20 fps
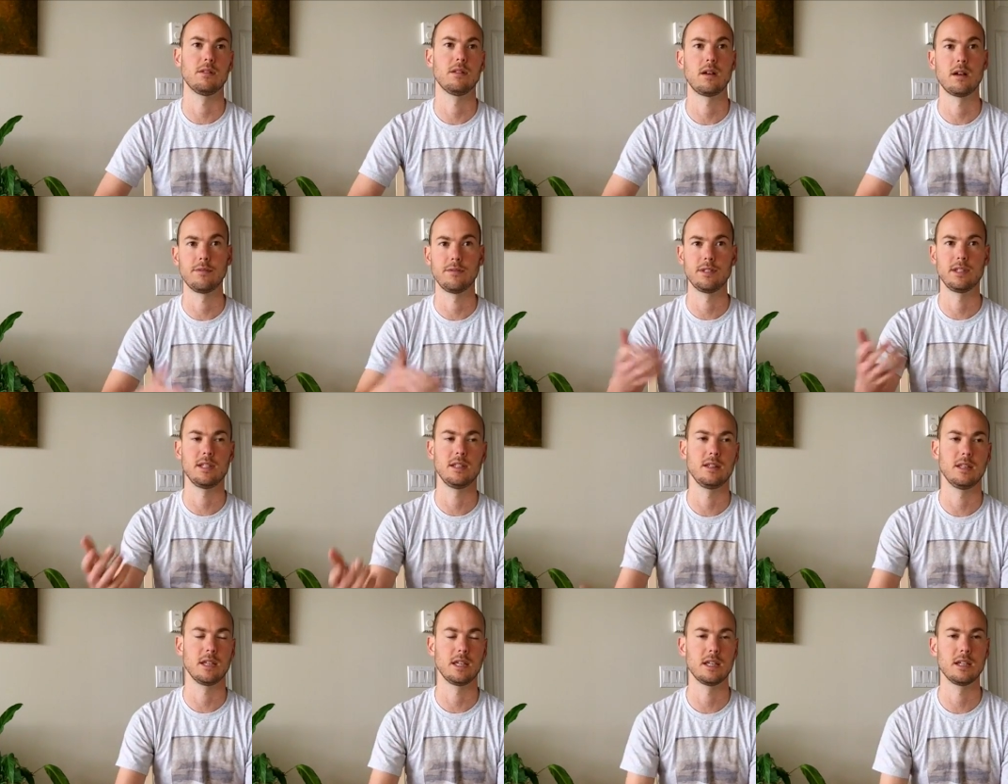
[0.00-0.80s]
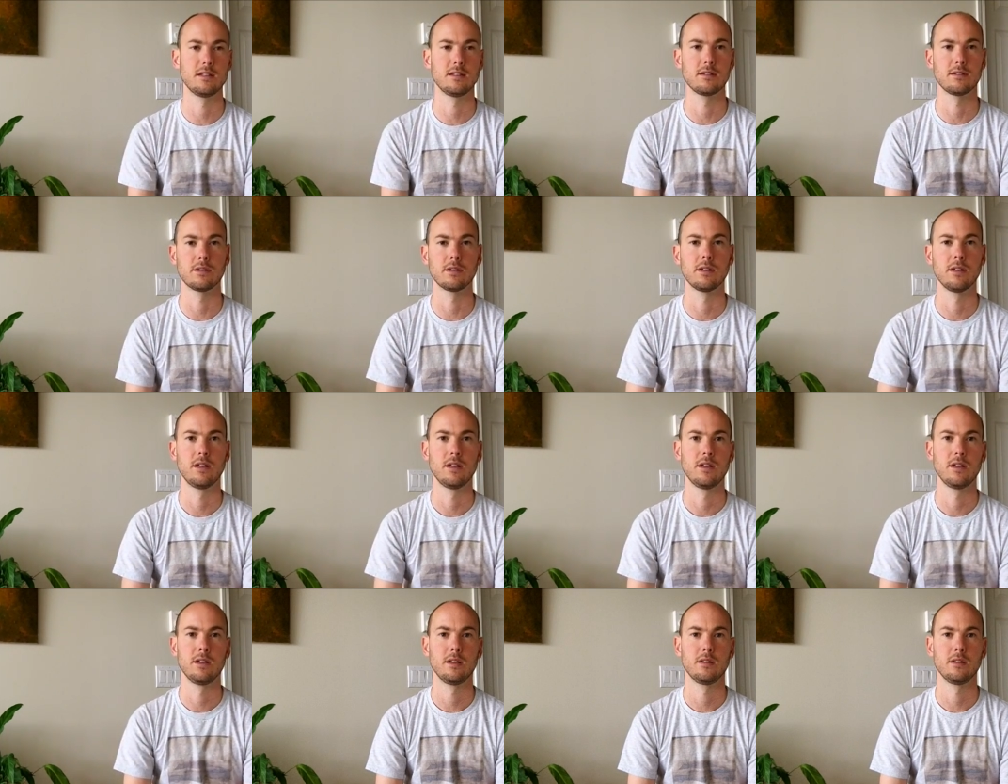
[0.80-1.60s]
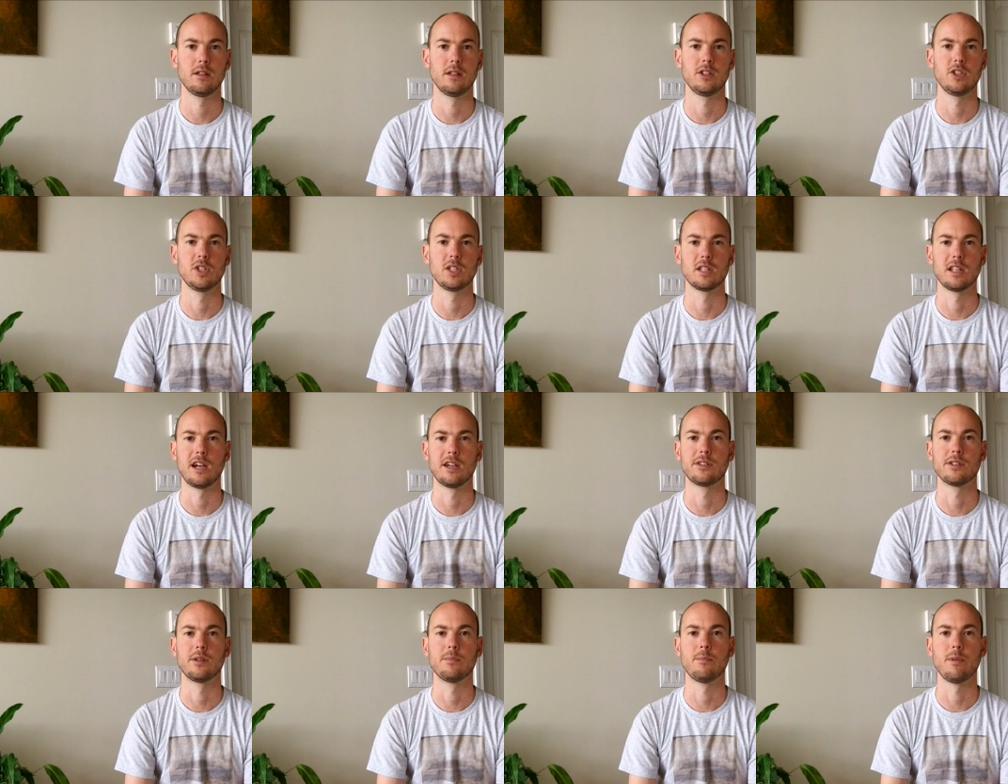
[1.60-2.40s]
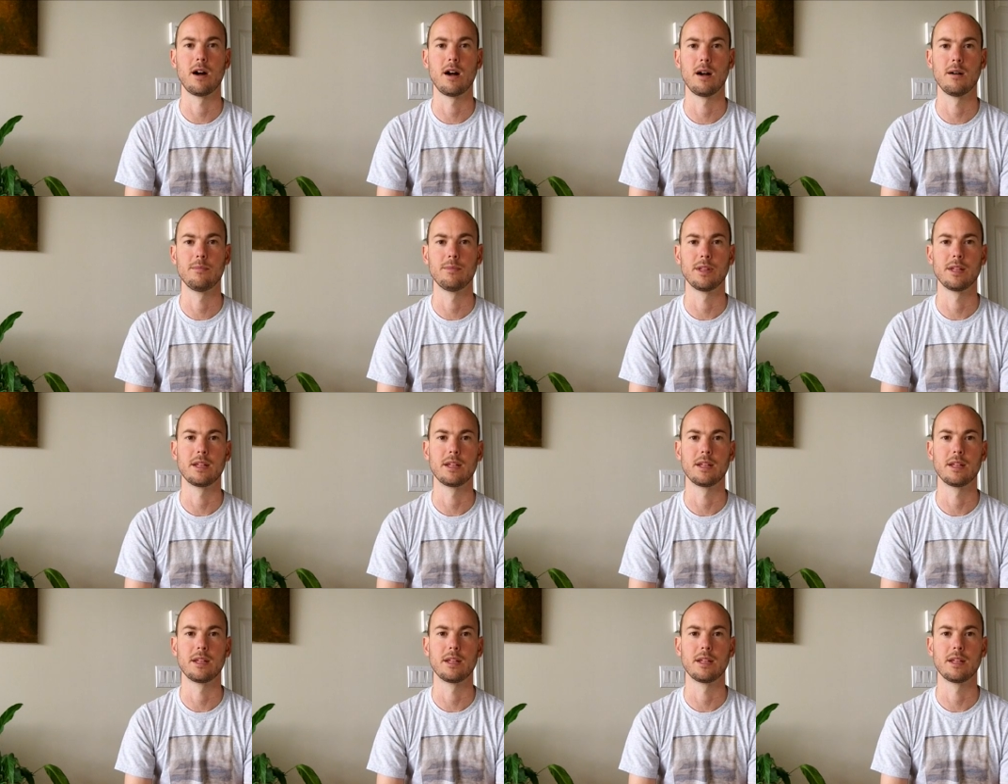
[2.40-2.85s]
Obviously the kids they just lost their mom.